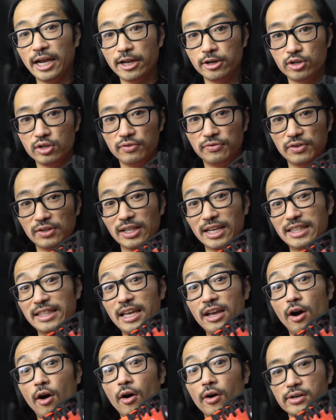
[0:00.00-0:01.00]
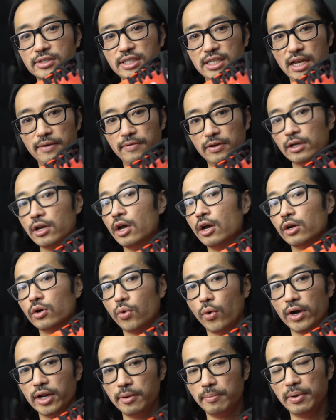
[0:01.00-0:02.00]
I do feel like they are saving
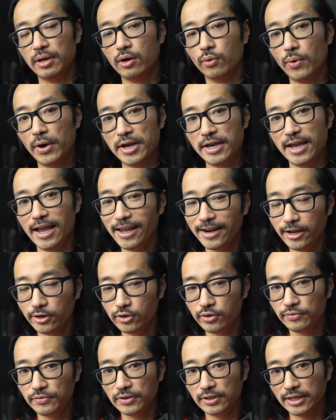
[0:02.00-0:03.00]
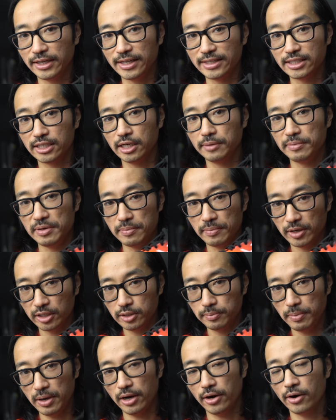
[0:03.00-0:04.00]
quite a bit of weight, and I do feel like it's gonna be
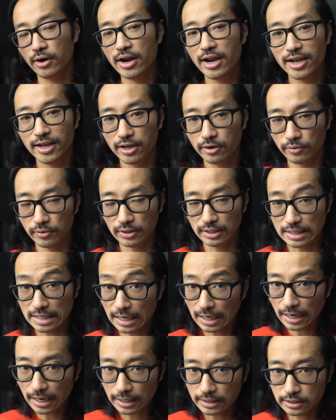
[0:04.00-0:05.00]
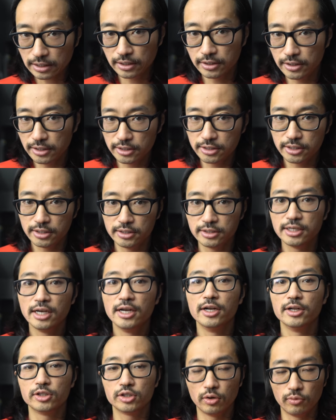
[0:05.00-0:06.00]
much better in really hot conditions
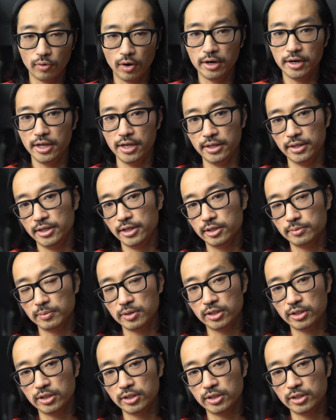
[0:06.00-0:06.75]
to run in this